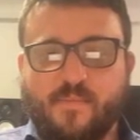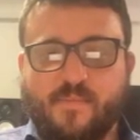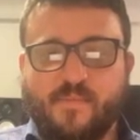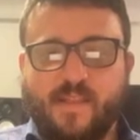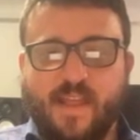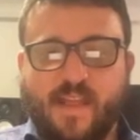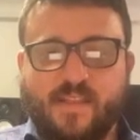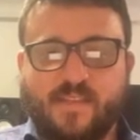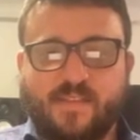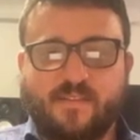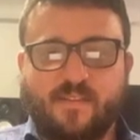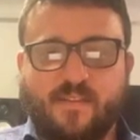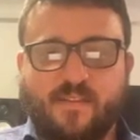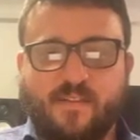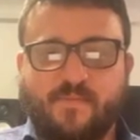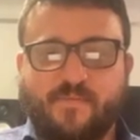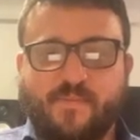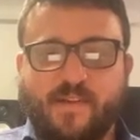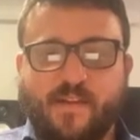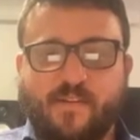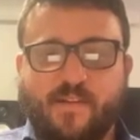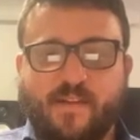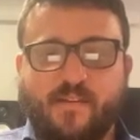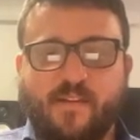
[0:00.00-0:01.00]
That's a
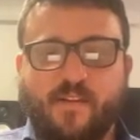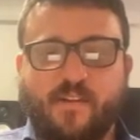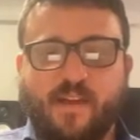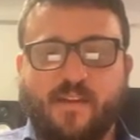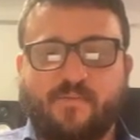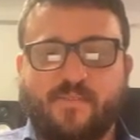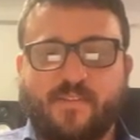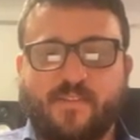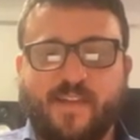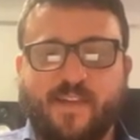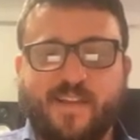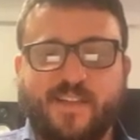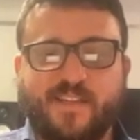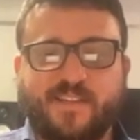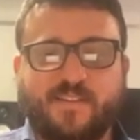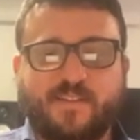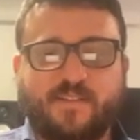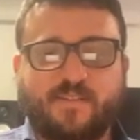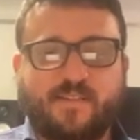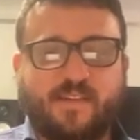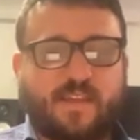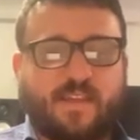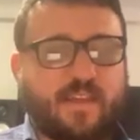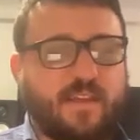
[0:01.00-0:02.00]
very
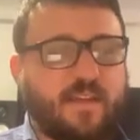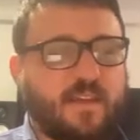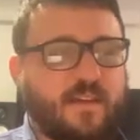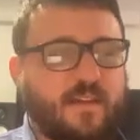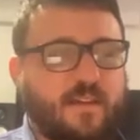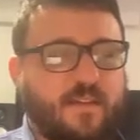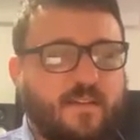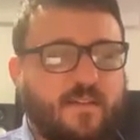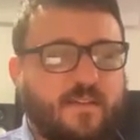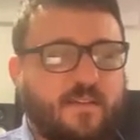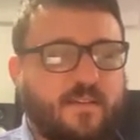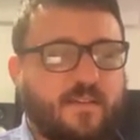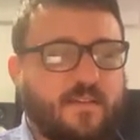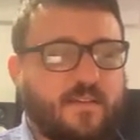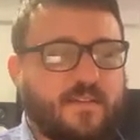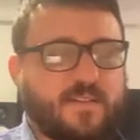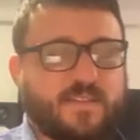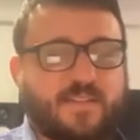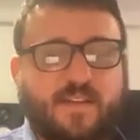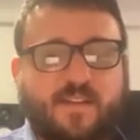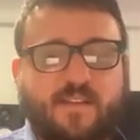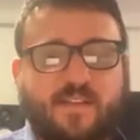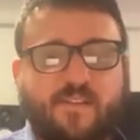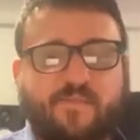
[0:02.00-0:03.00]
gravitationally
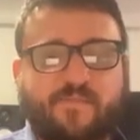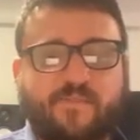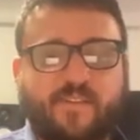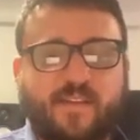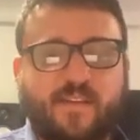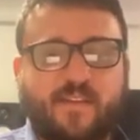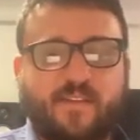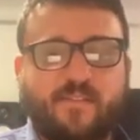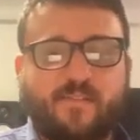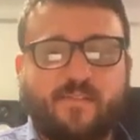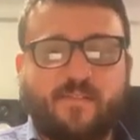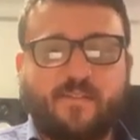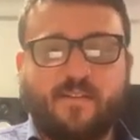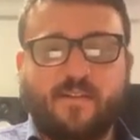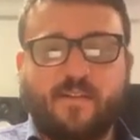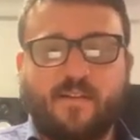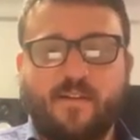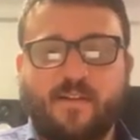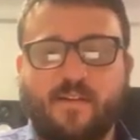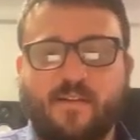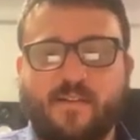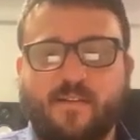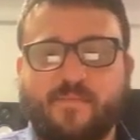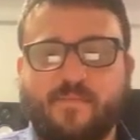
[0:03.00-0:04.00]
significant
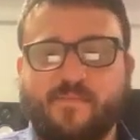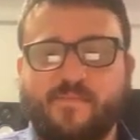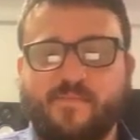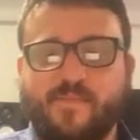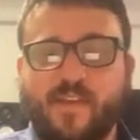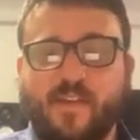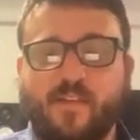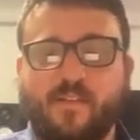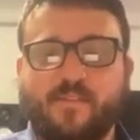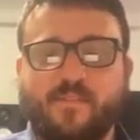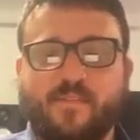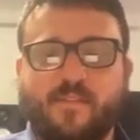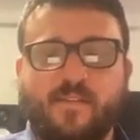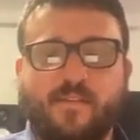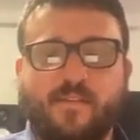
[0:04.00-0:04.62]
field.